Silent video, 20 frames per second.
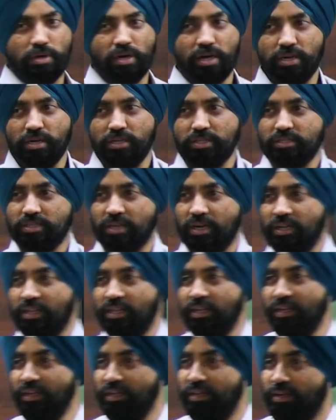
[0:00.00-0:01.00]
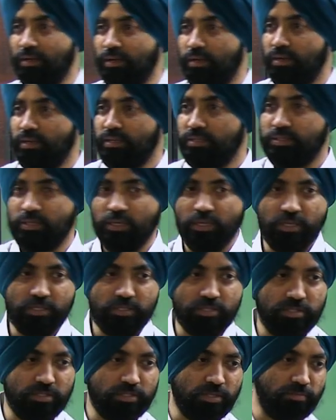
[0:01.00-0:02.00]
Understand the
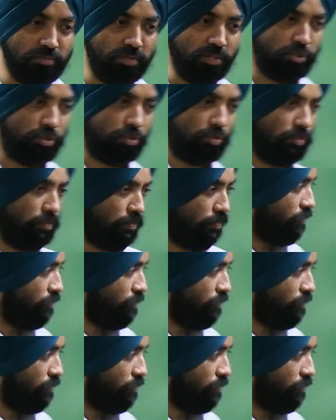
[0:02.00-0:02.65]
seriousness of the issue.